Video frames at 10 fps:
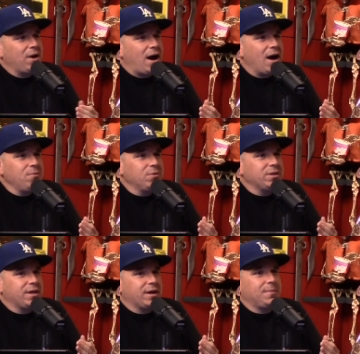I really
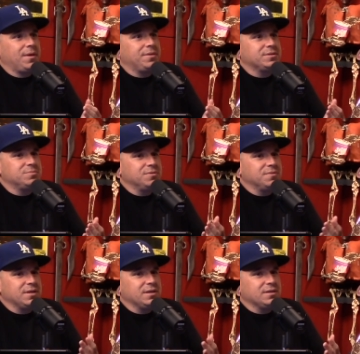like about this
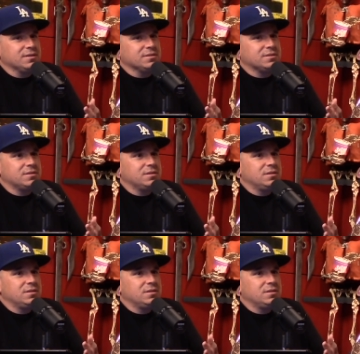movie is